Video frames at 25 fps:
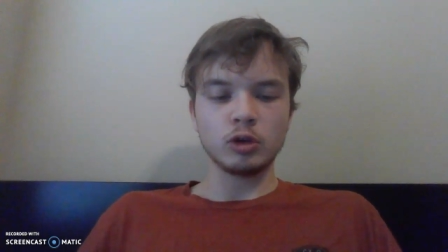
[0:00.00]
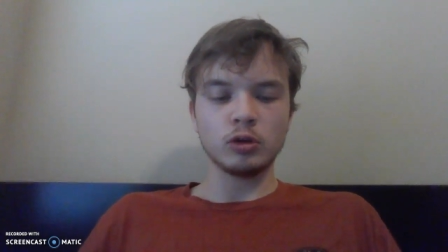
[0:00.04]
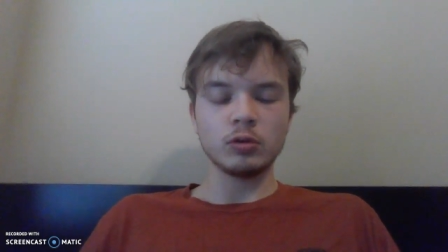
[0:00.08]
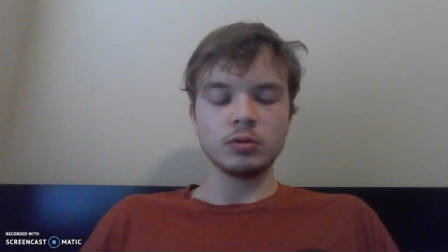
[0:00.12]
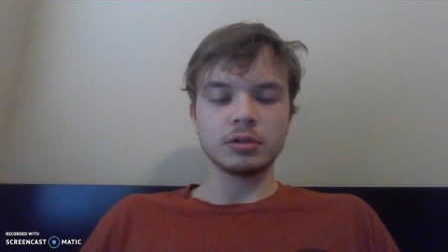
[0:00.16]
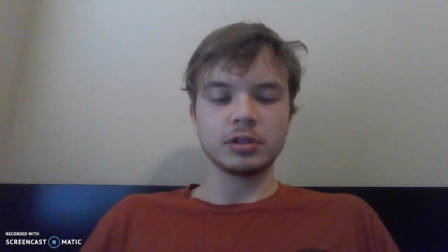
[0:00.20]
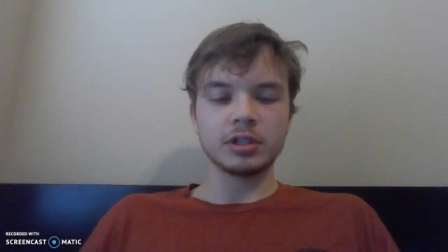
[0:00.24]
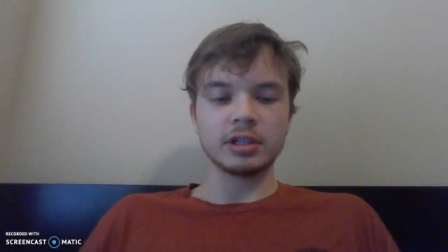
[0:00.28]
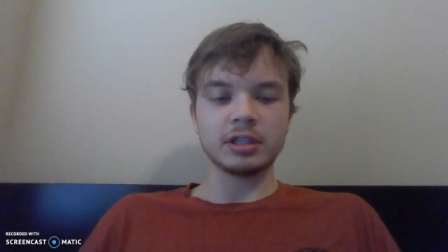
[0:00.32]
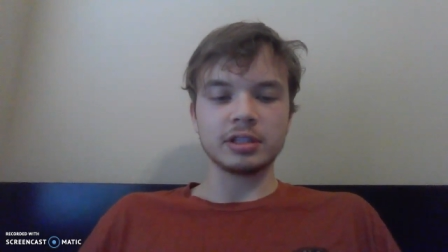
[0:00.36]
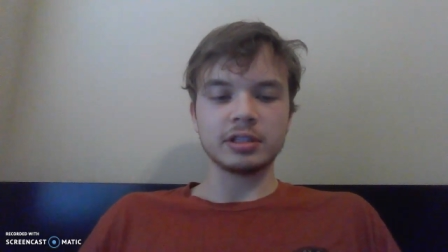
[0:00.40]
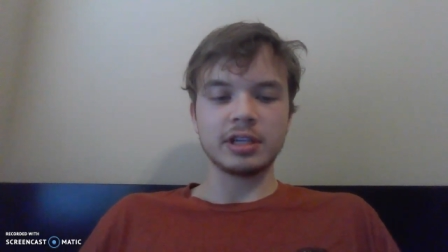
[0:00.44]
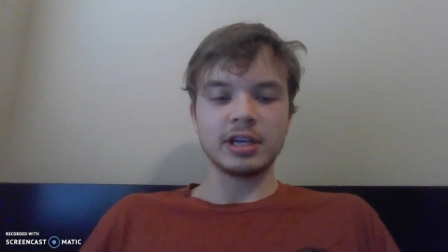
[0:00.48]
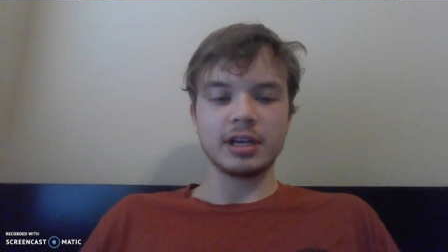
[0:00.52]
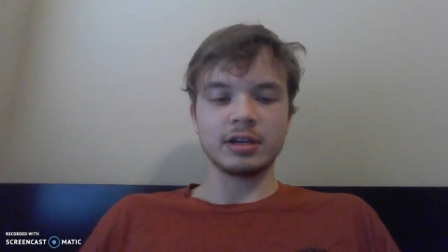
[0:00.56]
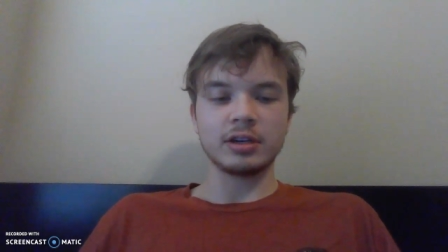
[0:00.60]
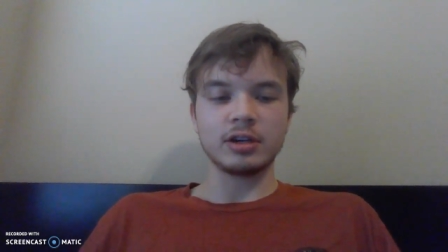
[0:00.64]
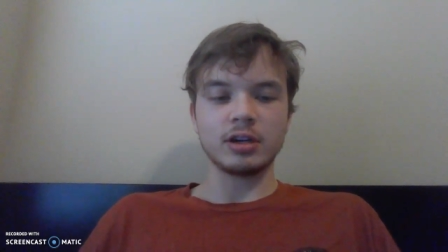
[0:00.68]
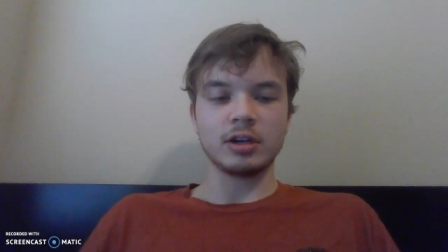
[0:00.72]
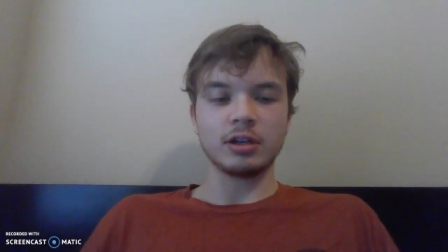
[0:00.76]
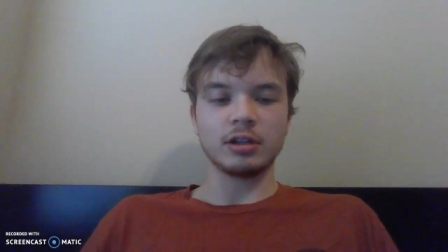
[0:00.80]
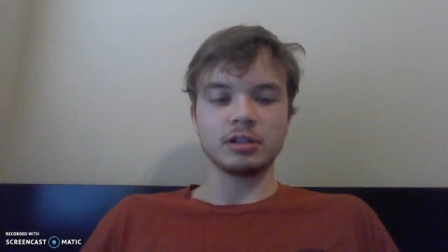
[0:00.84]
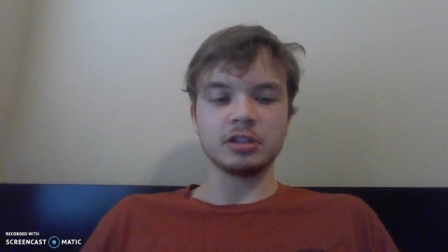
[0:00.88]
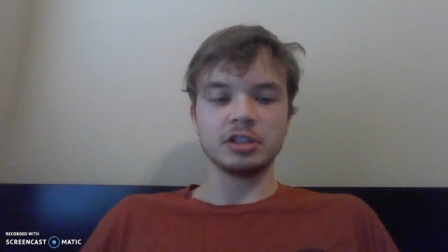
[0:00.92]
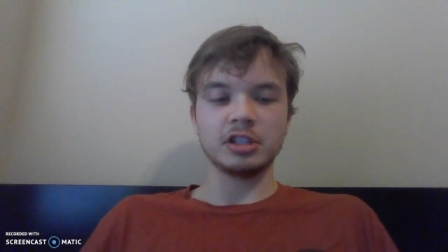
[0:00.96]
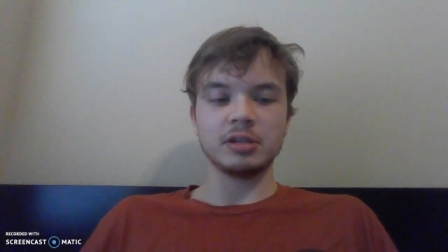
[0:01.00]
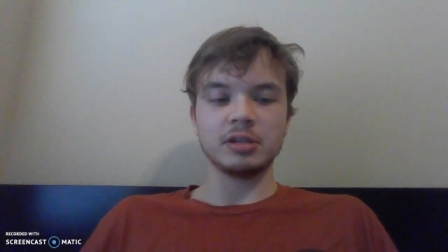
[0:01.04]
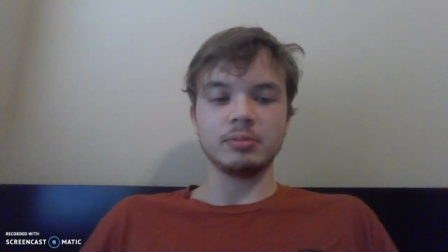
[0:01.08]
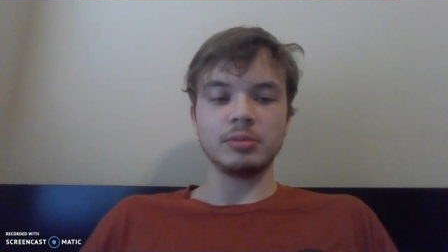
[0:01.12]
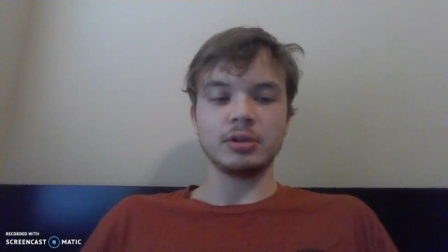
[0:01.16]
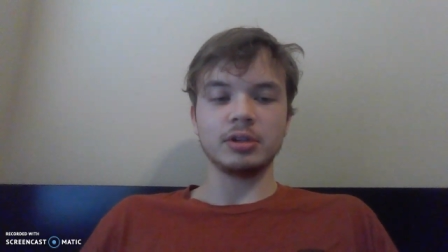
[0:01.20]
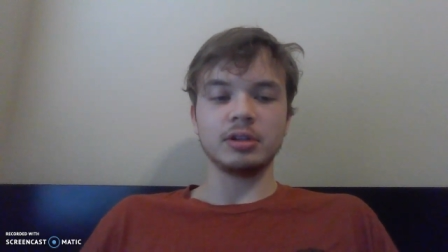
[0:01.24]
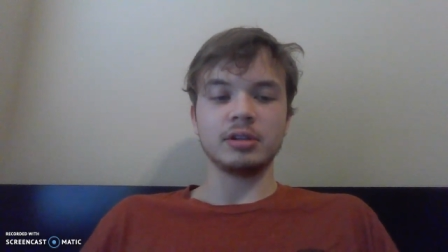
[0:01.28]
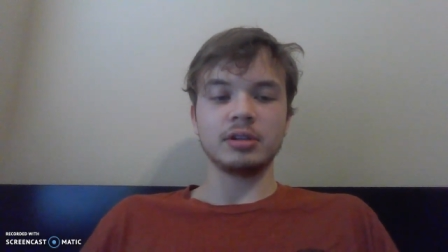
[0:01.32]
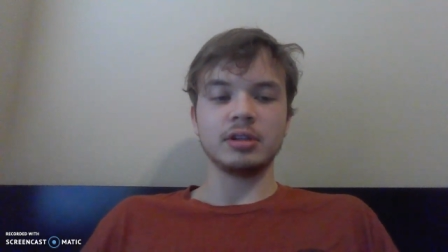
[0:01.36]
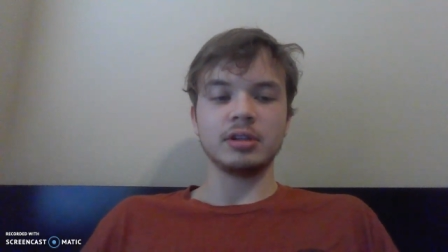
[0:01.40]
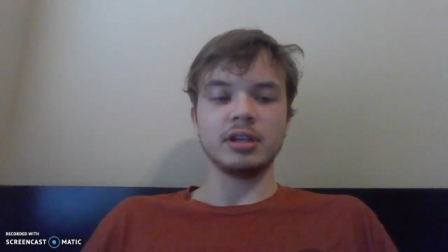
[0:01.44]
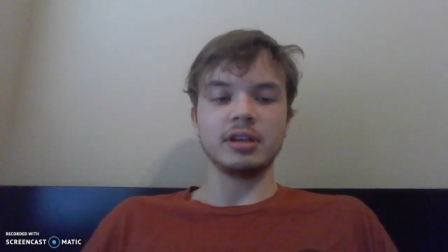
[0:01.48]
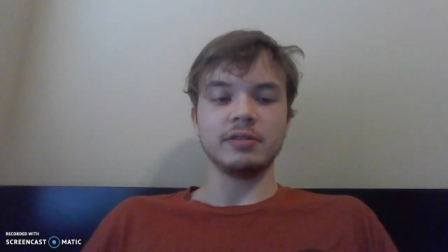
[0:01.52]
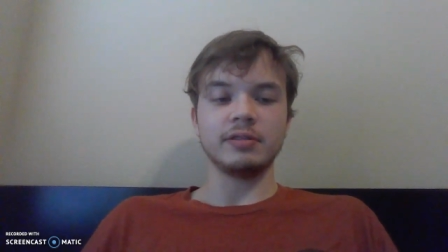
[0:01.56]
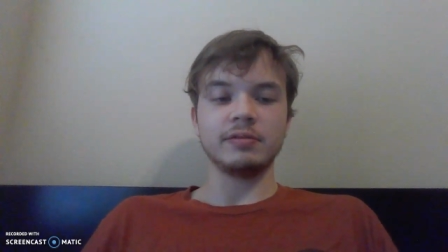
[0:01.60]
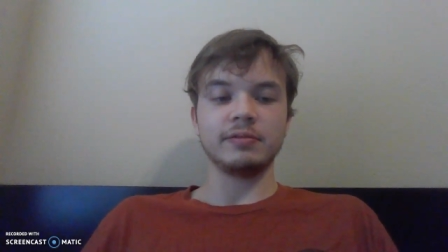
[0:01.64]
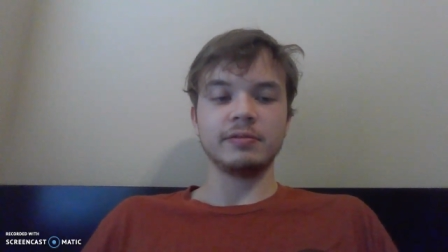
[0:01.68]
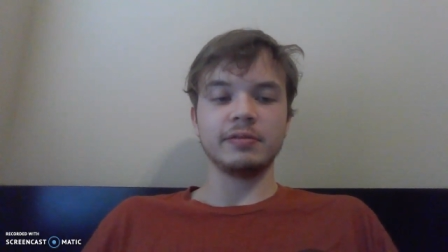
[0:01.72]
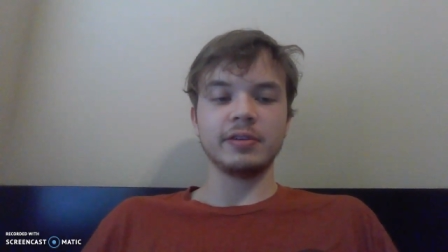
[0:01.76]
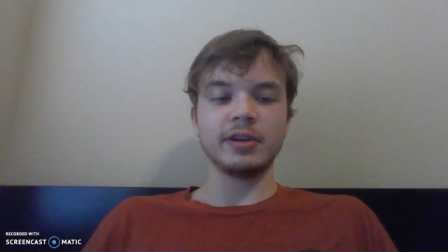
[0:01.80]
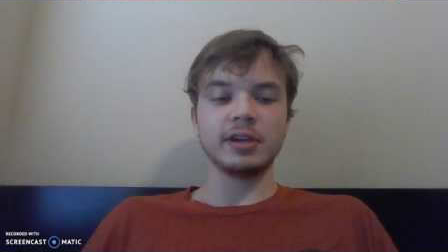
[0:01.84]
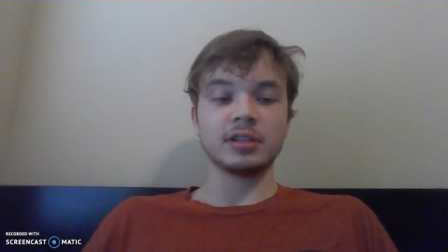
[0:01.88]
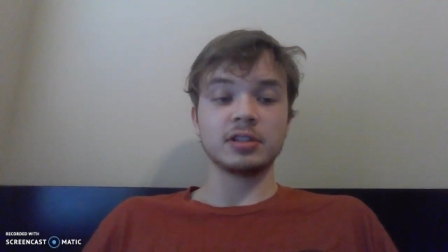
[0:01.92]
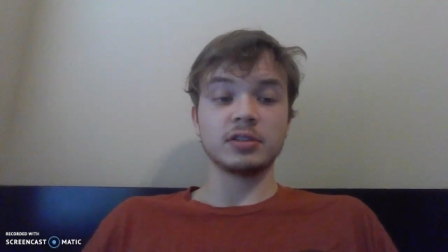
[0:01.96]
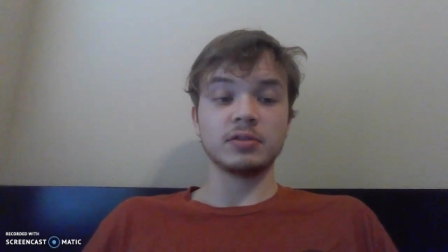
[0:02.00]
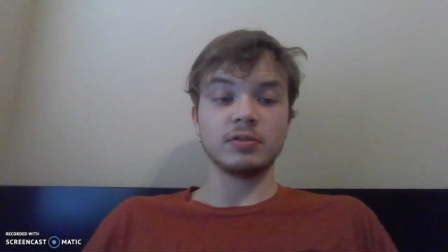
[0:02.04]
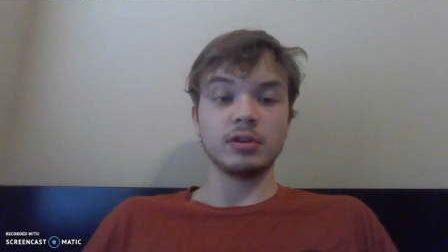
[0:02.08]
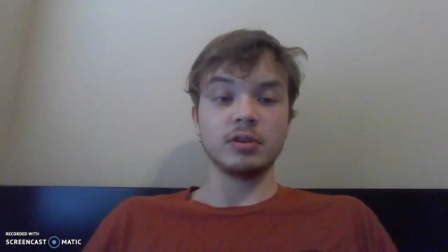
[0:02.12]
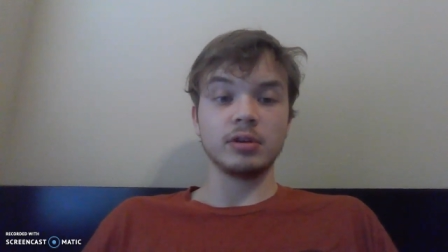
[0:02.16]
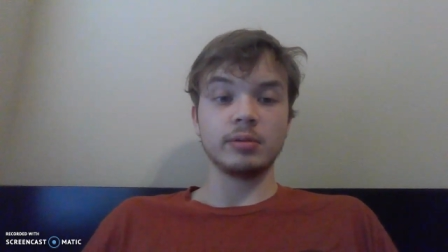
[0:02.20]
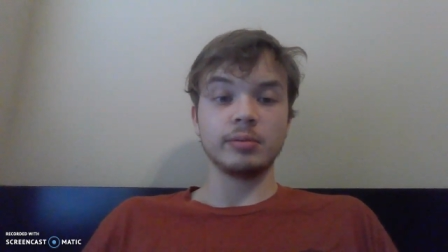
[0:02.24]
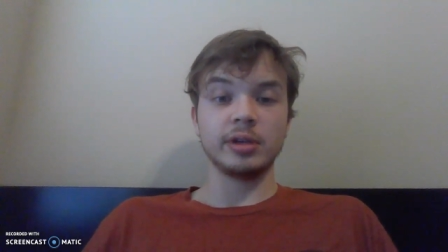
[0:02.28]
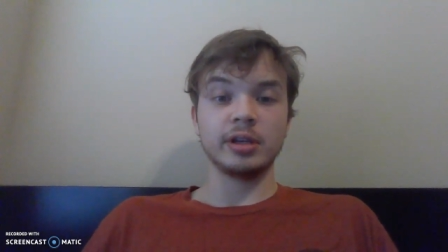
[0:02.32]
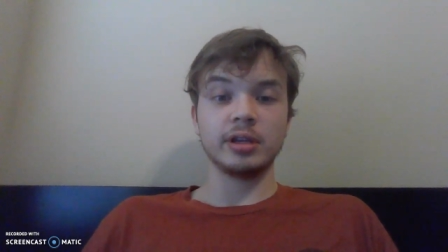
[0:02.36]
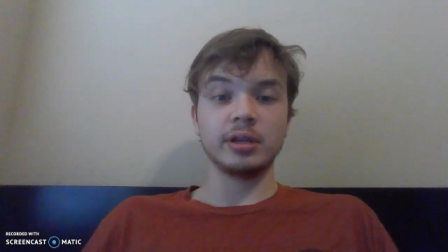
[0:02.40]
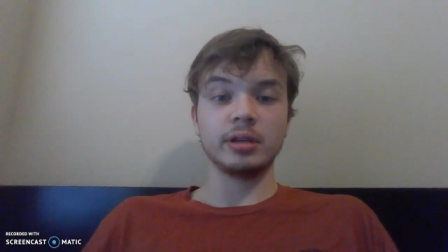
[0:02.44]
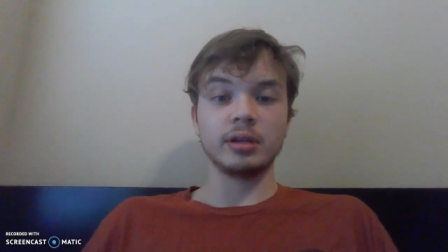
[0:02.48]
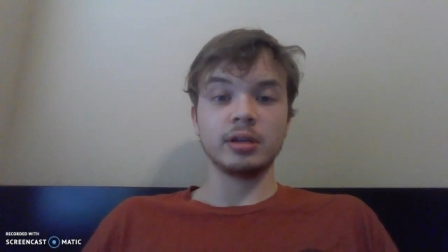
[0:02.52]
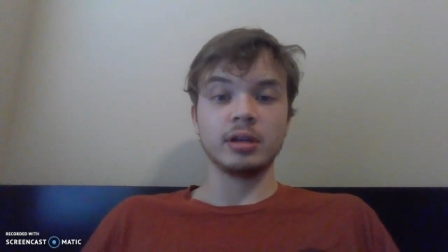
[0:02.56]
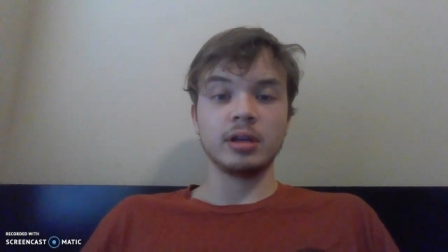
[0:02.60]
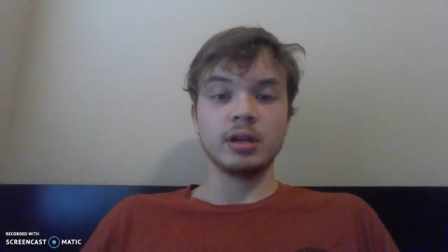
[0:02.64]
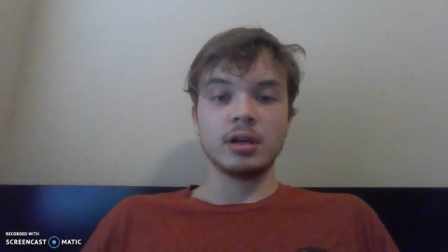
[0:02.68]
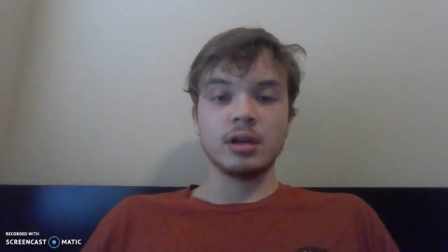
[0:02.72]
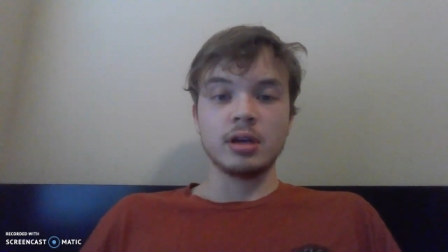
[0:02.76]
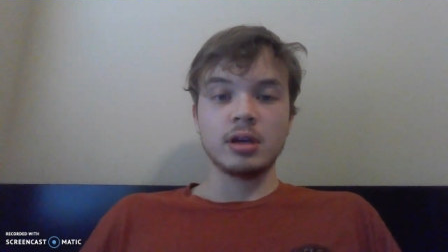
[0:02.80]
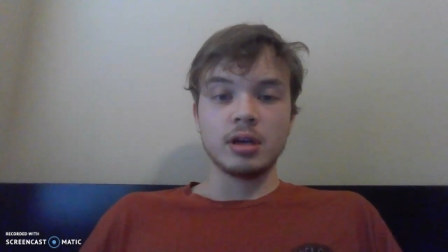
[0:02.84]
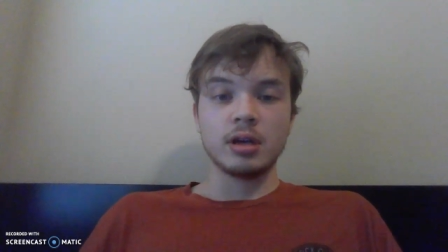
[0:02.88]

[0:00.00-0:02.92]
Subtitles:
using technology, but the effects from it.